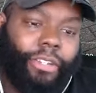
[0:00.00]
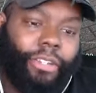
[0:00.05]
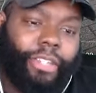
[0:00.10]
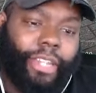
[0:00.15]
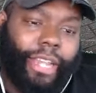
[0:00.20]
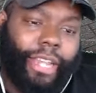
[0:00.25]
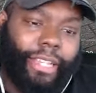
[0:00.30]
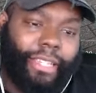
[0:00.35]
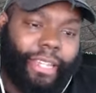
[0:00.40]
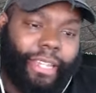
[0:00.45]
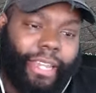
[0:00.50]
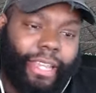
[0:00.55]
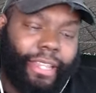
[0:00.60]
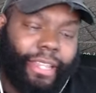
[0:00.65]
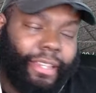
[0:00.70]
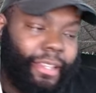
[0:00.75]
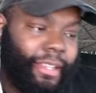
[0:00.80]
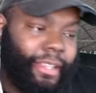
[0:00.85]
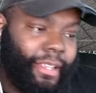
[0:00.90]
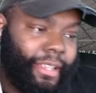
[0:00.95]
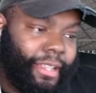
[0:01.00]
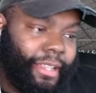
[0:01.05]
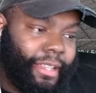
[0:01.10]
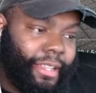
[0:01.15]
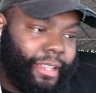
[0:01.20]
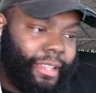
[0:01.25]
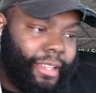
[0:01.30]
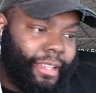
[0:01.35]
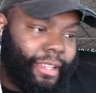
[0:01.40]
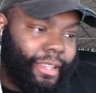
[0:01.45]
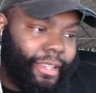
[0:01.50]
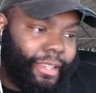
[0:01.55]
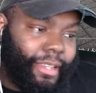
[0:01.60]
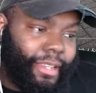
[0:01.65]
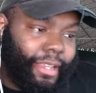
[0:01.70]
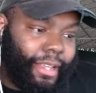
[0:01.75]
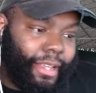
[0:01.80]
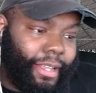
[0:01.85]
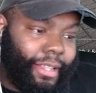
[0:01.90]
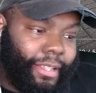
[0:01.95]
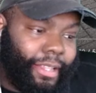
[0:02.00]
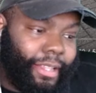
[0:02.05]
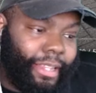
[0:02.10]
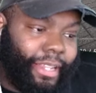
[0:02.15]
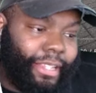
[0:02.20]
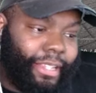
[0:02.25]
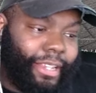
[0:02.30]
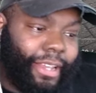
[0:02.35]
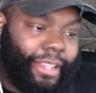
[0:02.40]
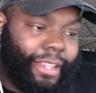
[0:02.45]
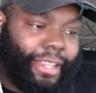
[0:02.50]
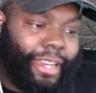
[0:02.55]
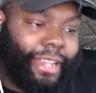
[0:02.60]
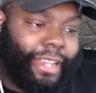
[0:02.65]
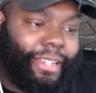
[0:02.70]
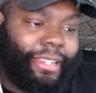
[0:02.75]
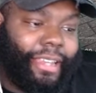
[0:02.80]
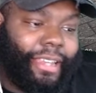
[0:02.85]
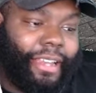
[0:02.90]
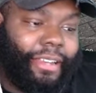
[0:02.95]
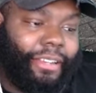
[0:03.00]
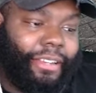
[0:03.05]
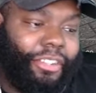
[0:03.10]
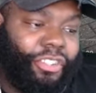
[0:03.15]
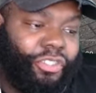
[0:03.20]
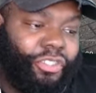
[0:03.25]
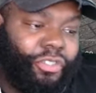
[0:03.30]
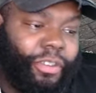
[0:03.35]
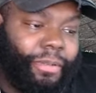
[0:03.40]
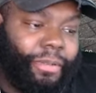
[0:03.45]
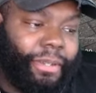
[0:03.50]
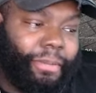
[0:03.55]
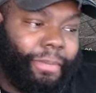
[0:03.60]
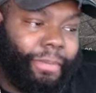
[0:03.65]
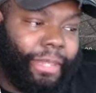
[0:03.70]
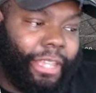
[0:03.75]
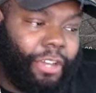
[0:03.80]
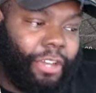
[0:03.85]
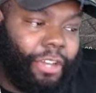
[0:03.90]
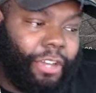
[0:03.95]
Did I say that? Yeah, link to all of that is down in the description below.